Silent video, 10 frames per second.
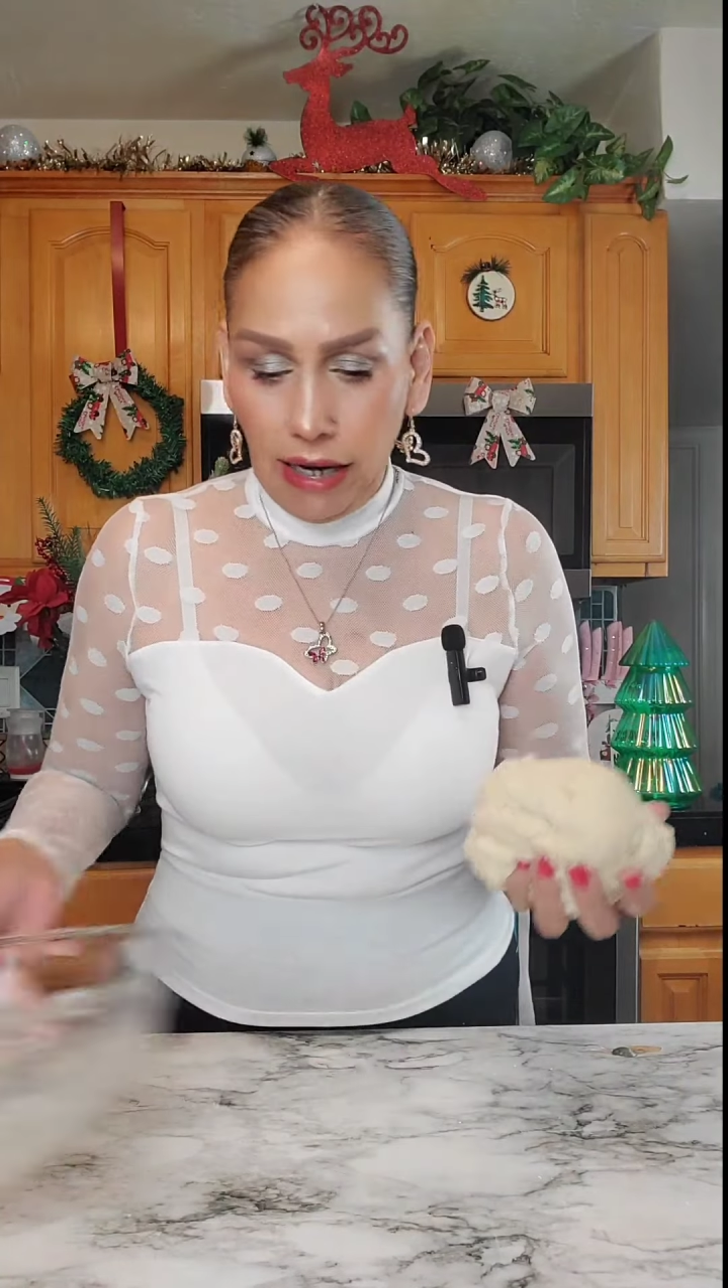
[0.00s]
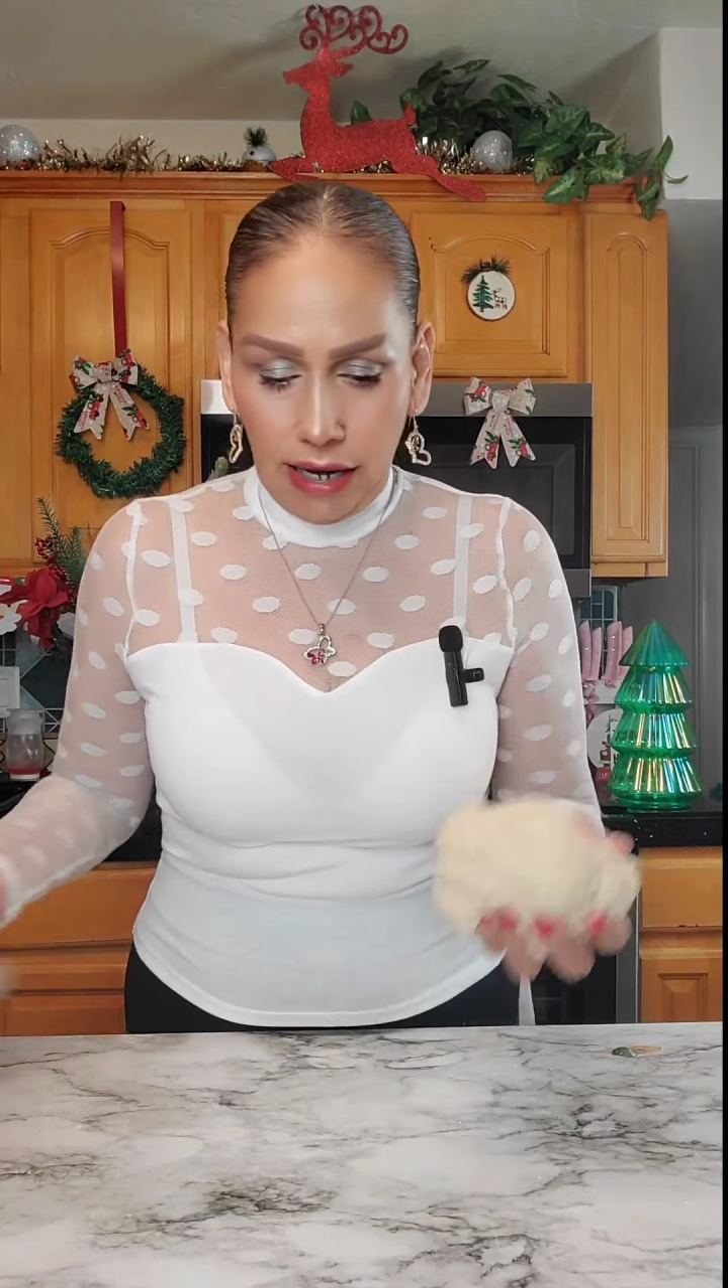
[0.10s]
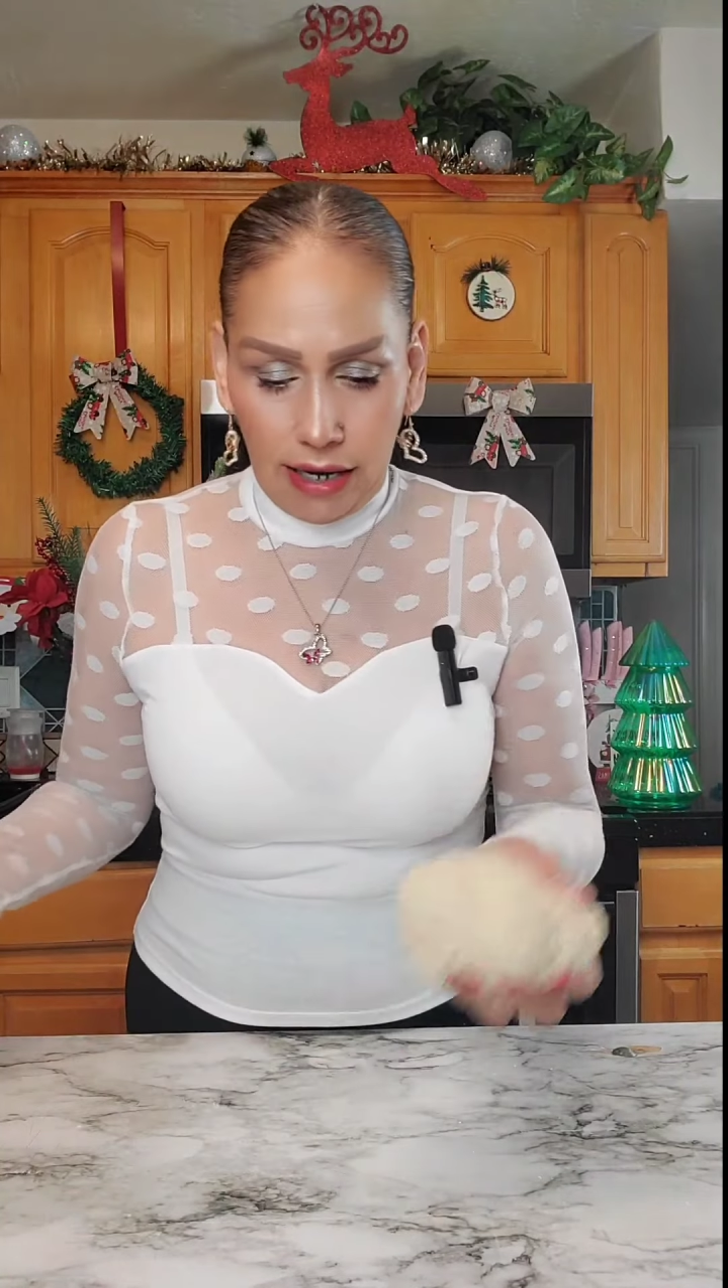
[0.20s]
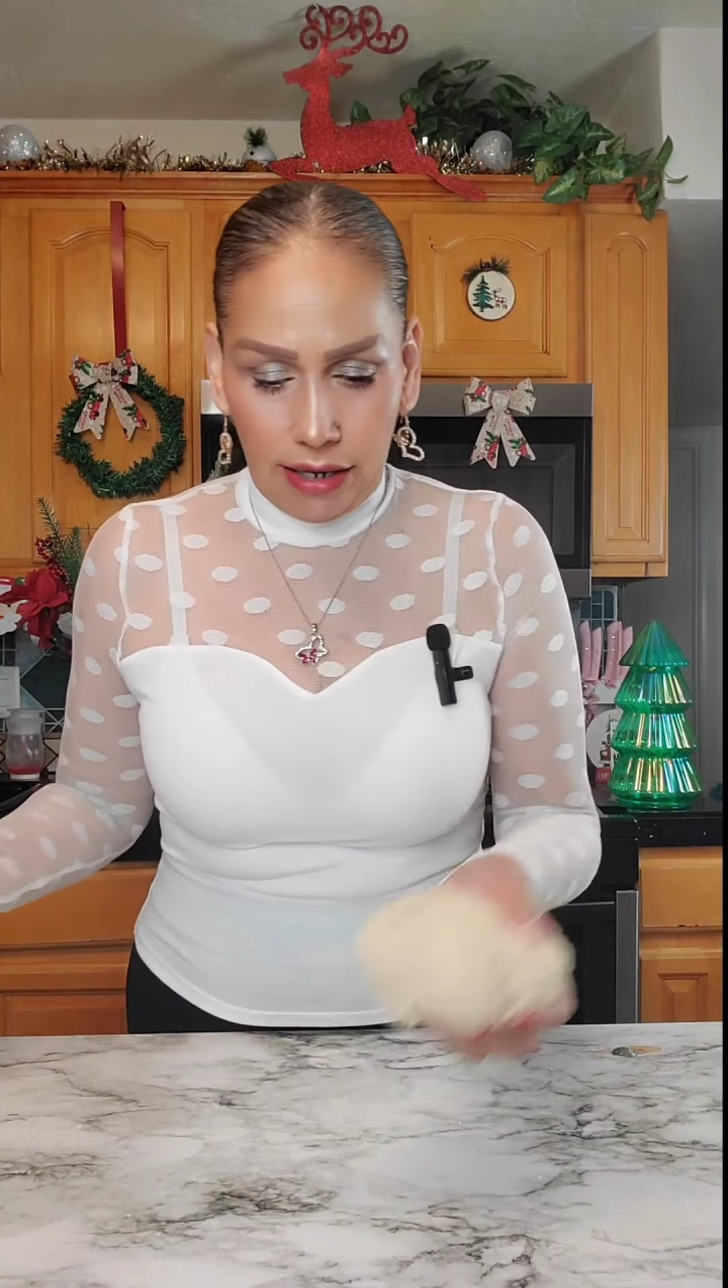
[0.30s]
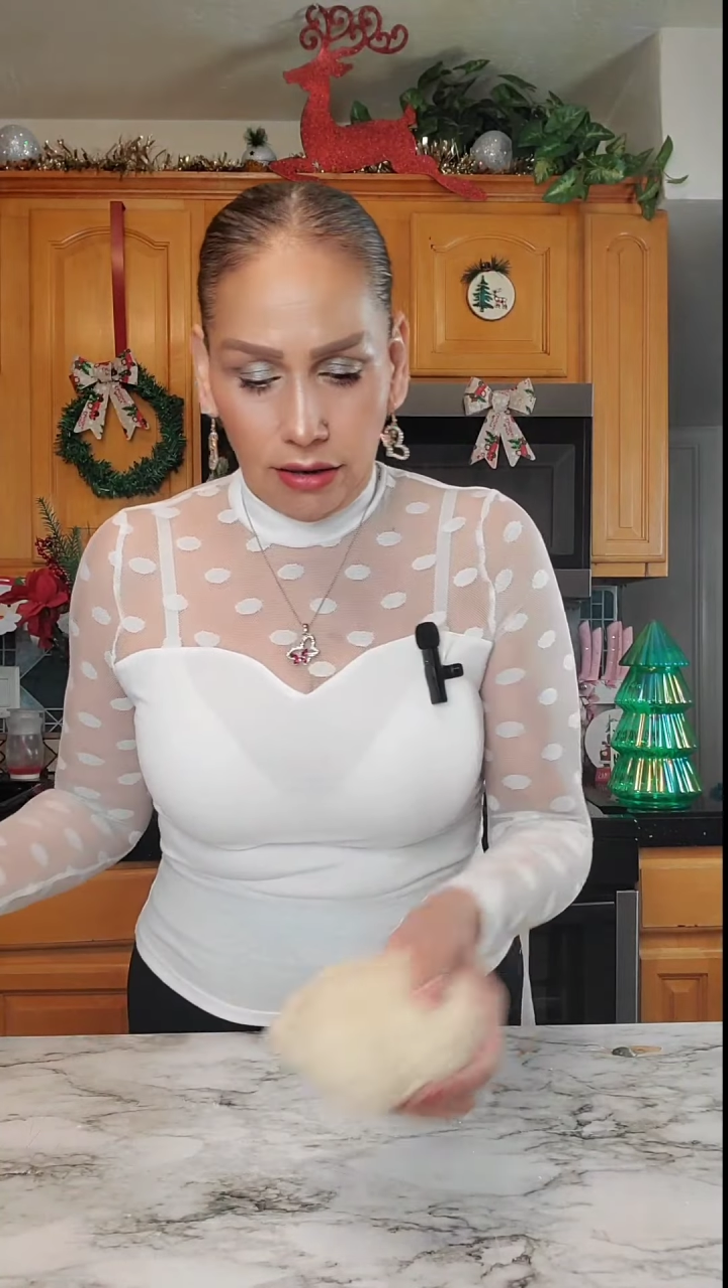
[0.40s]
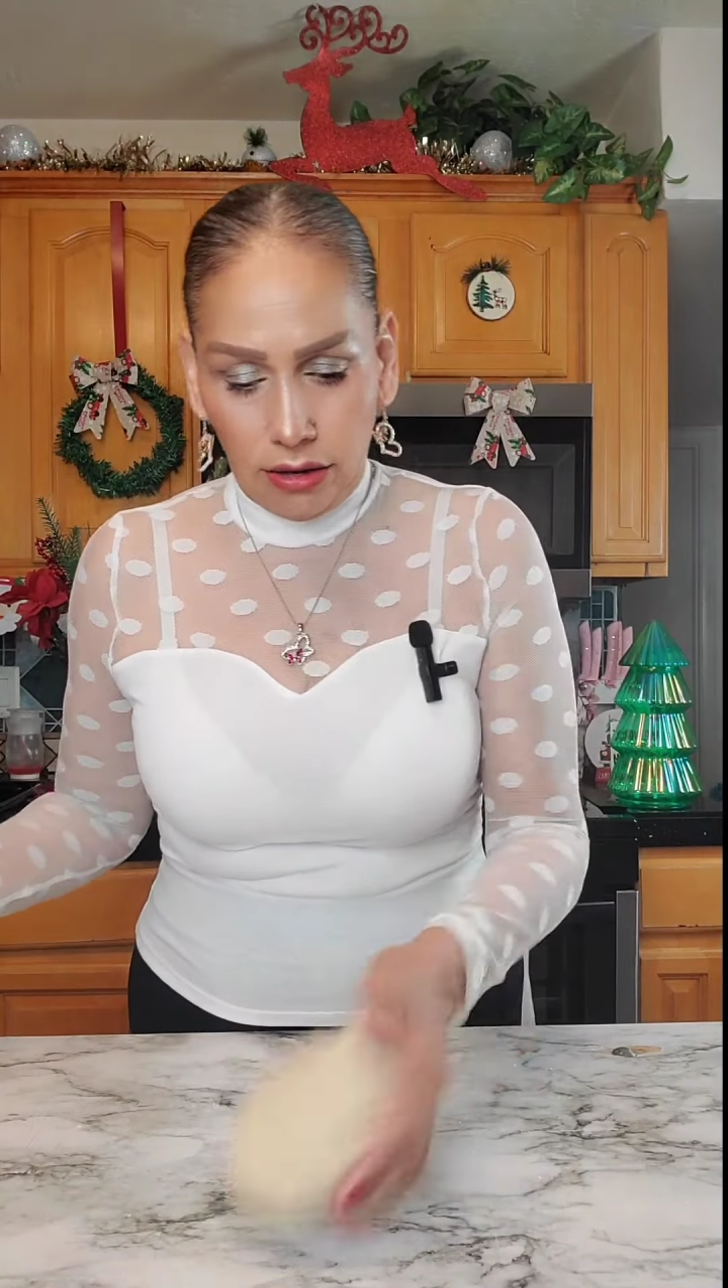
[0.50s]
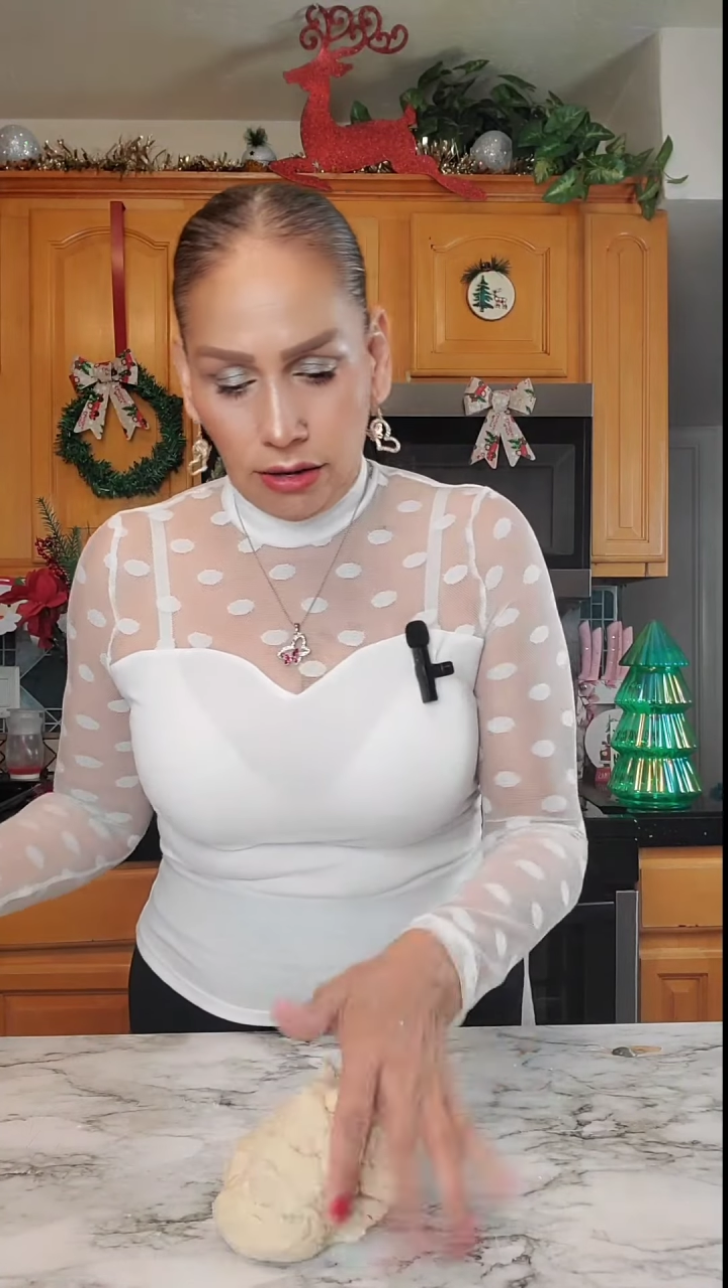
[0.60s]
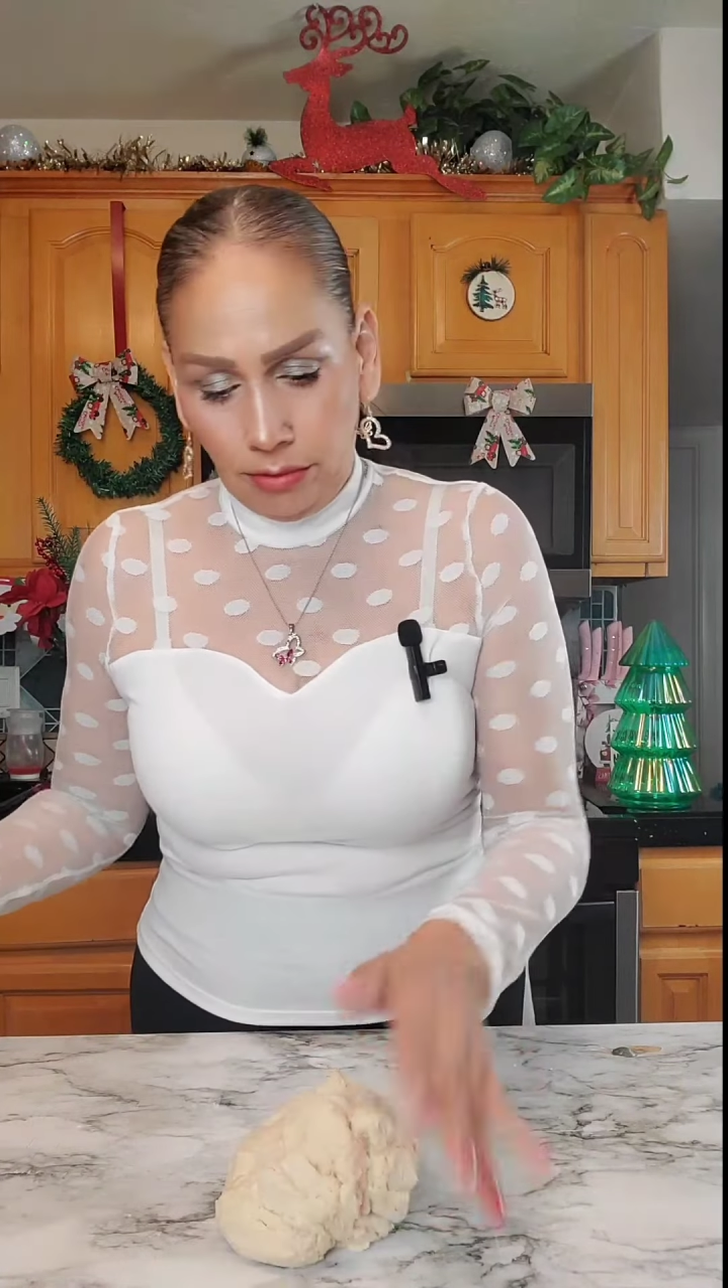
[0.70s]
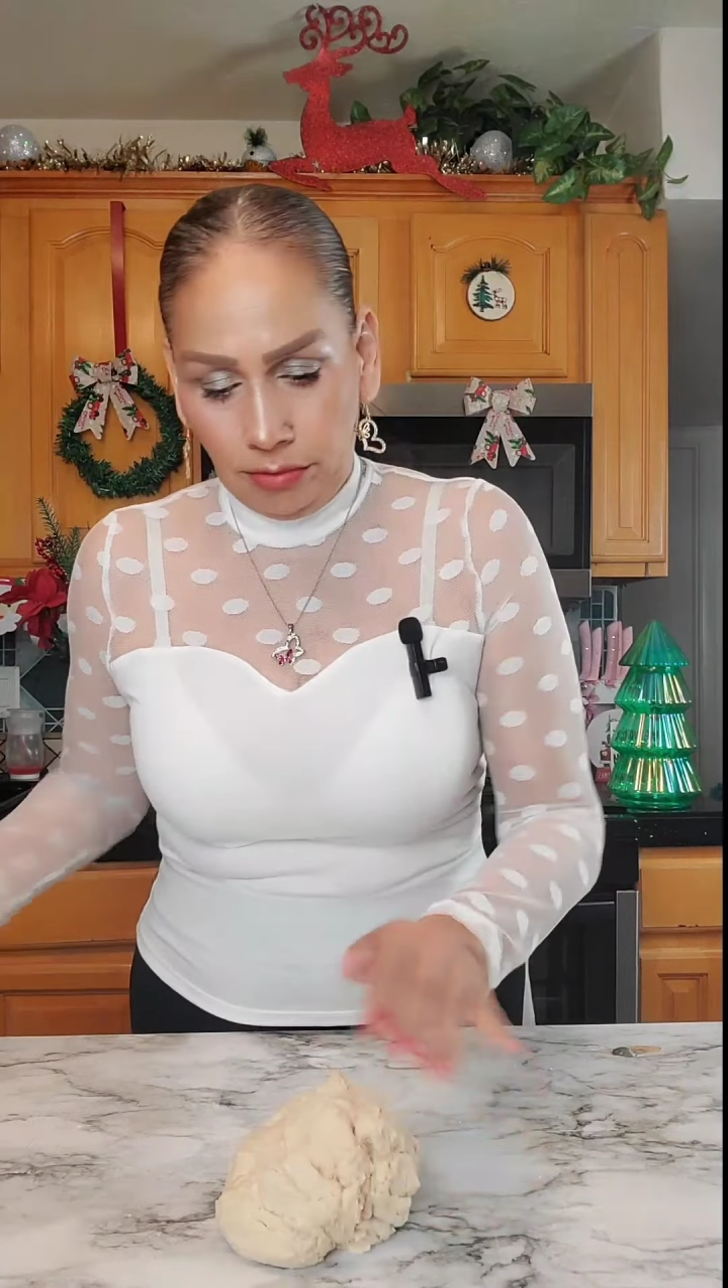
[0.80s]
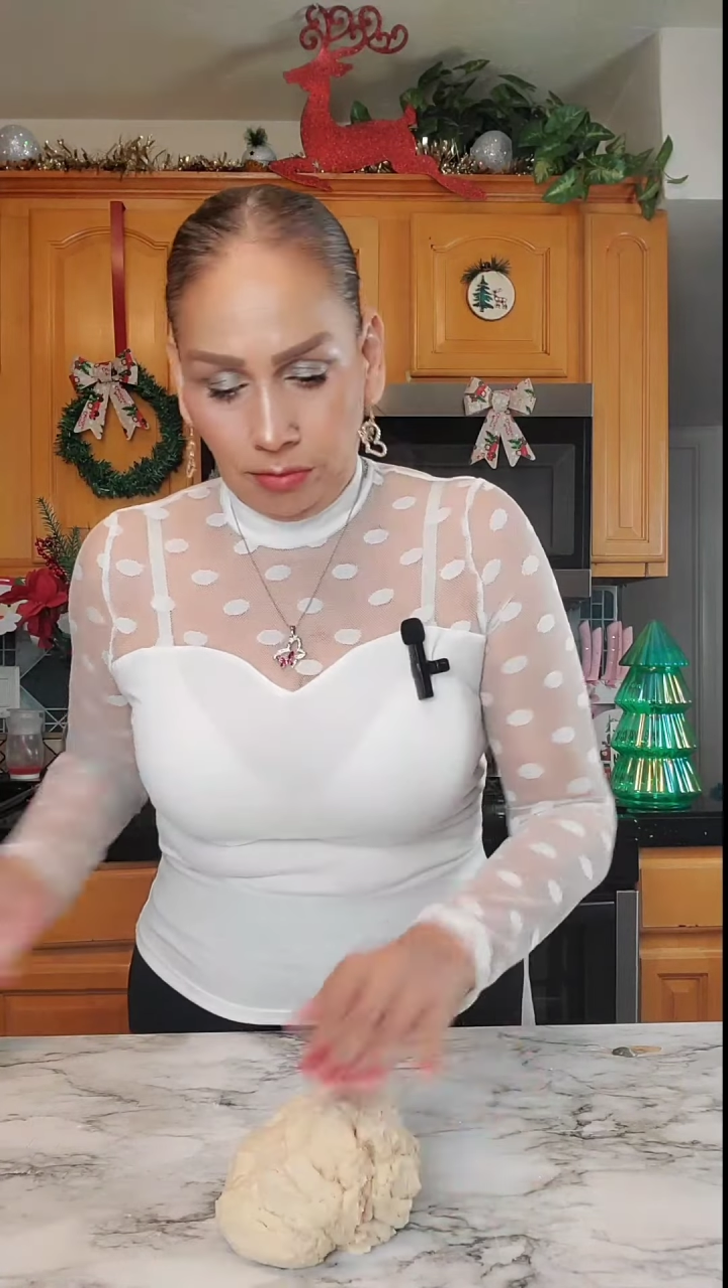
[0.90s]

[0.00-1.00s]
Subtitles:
hand